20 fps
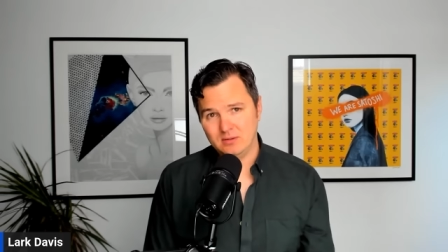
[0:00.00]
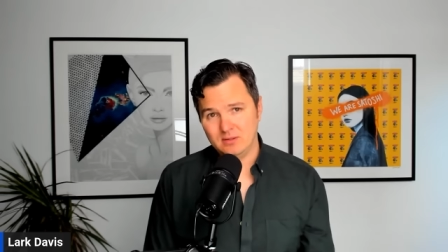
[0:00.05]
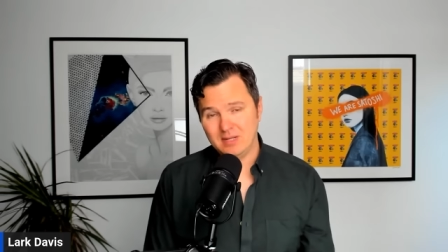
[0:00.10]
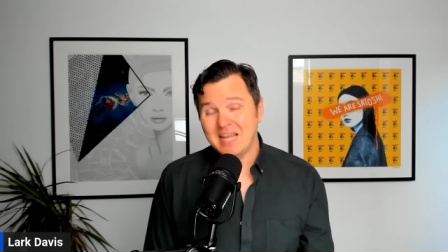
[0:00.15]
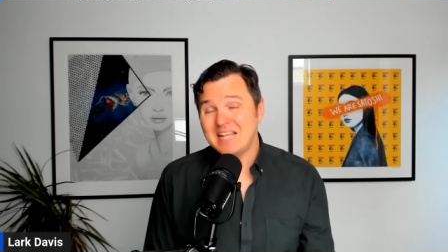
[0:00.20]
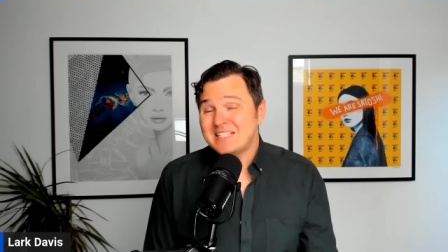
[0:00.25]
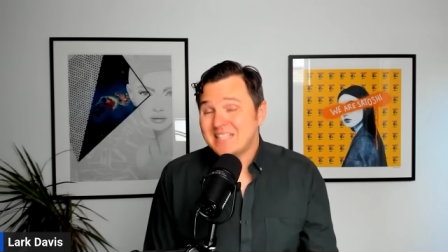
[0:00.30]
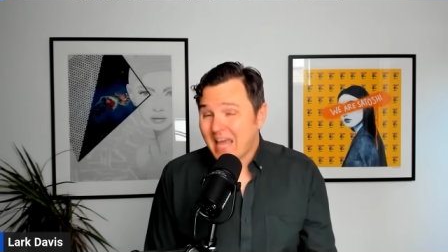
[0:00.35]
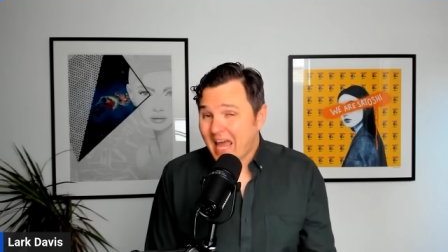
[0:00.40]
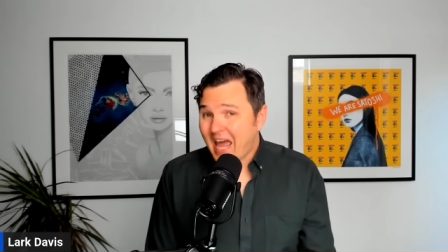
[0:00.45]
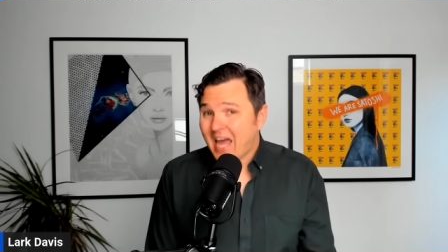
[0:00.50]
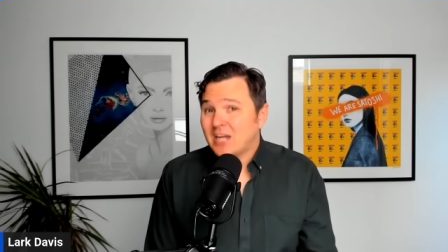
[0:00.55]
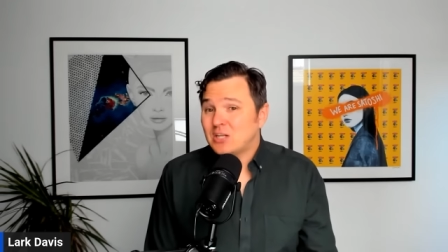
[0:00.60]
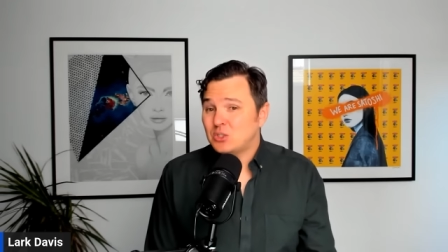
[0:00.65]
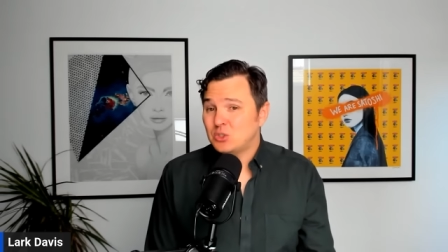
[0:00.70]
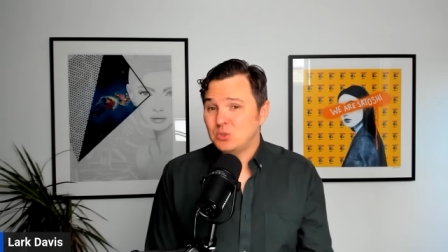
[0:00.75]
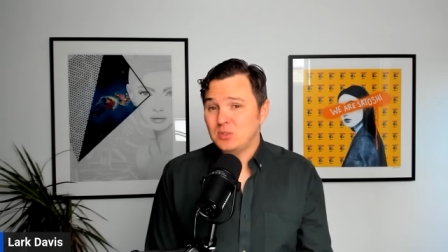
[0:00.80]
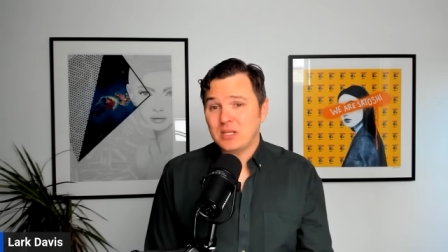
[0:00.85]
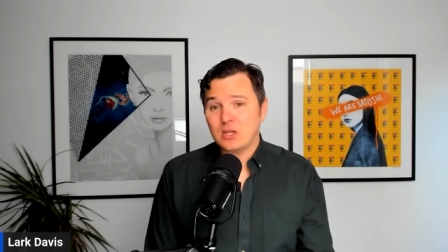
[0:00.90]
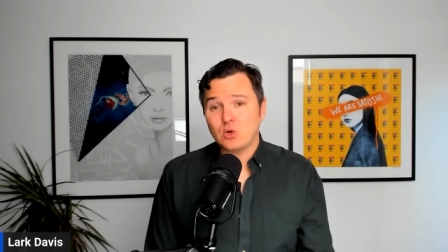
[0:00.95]
It's
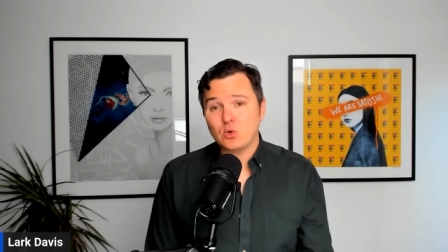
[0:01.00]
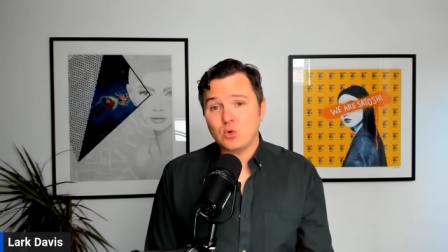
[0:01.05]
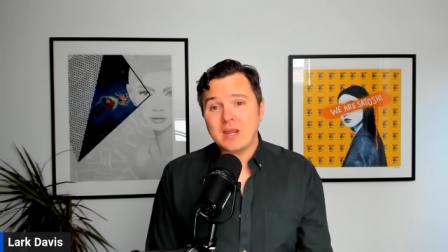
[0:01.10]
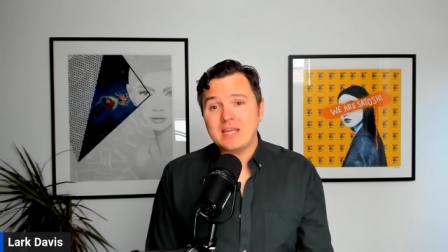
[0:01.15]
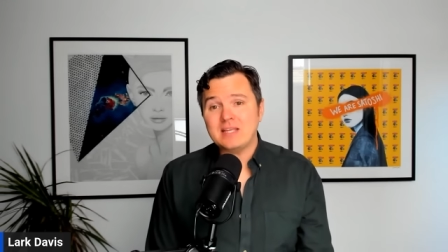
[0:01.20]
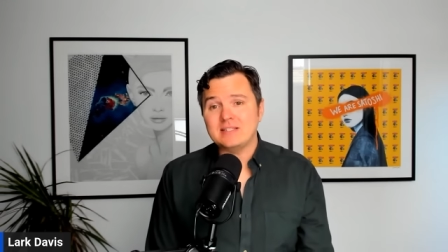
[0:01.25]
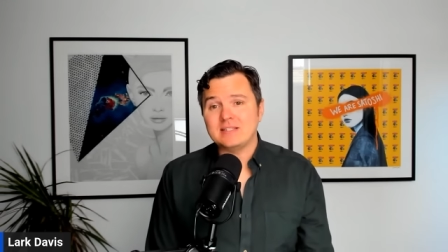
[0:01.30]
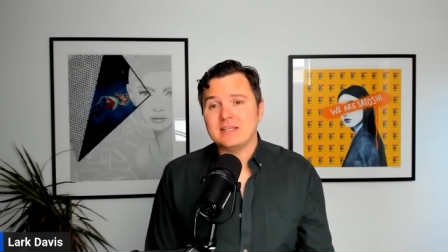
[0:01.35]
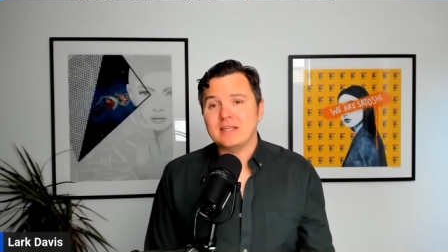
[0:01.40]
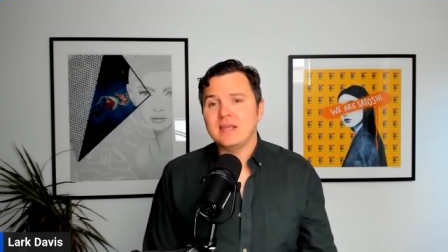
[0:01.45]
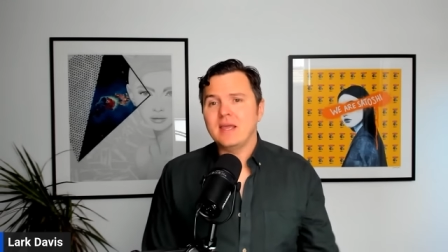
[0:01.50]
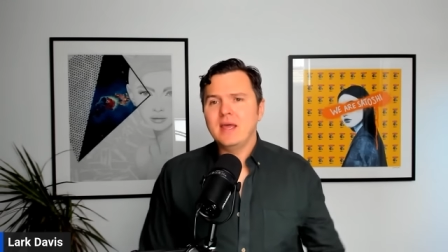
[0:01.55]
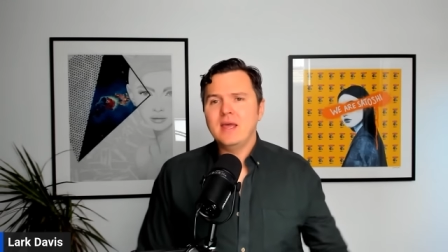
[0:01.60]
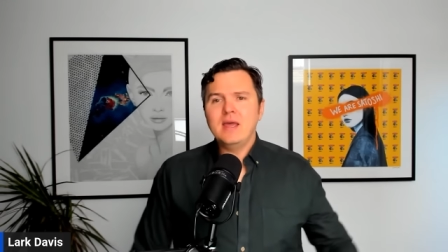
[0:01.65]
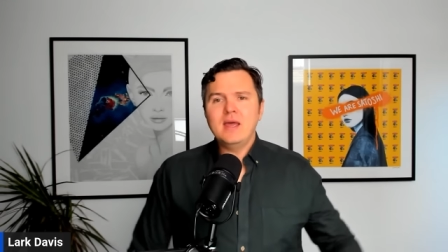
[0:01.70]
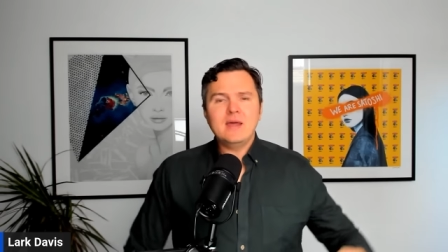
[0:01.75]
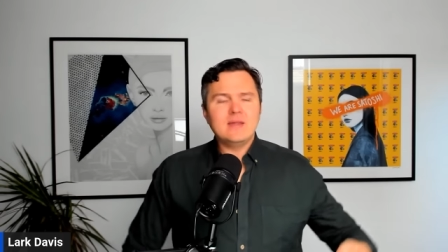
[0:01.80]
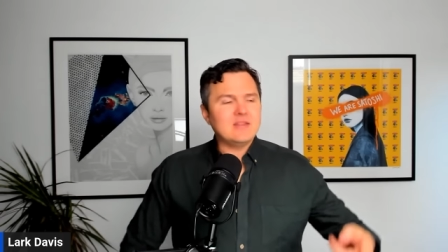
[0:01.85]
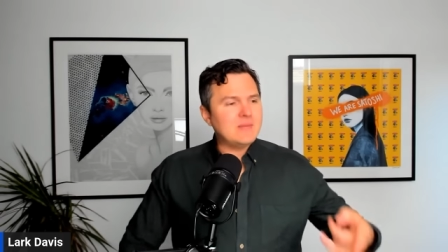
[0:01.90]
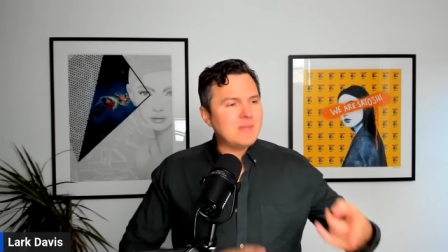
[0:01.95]
actually crazy.
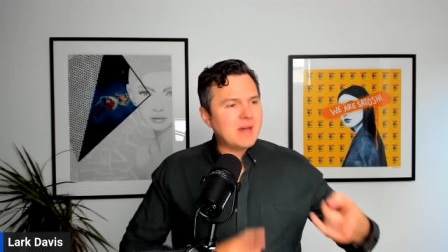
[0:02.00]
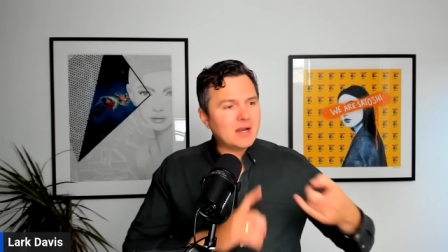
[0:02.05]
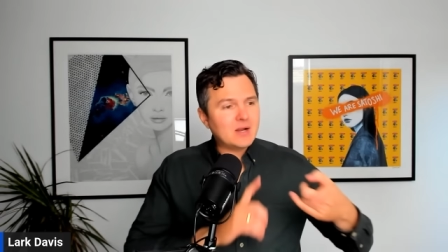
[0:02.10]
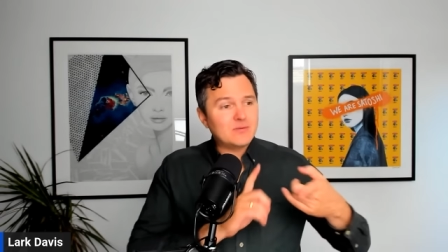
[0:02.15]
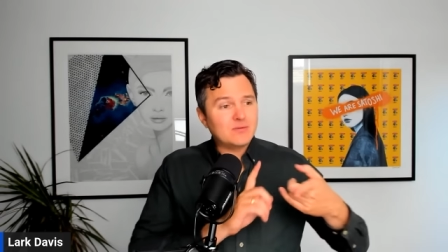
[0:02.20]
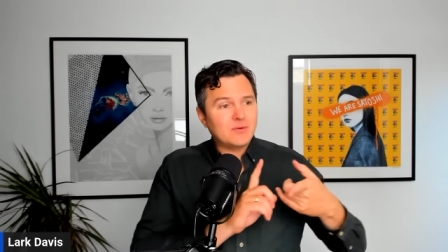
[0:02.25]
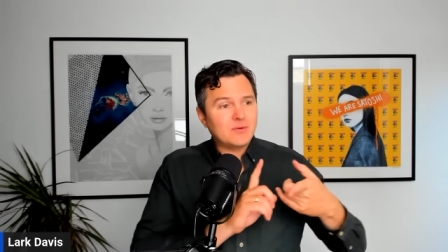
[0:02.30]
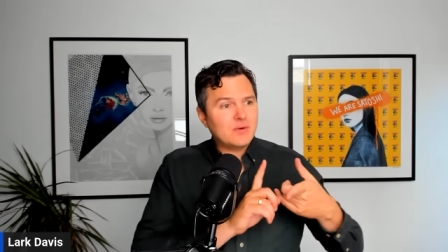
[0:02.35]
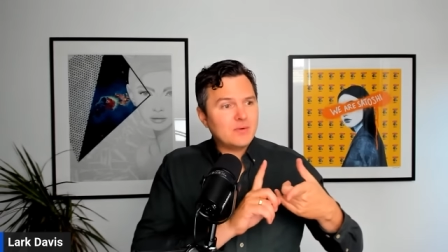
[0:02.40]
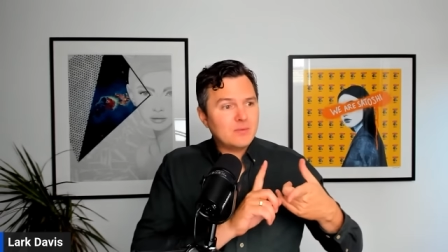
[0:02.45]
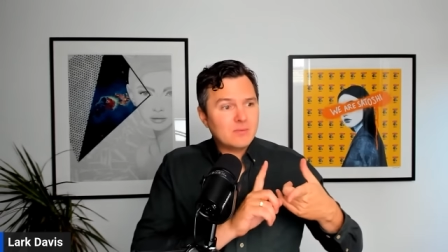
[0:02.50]
The amount of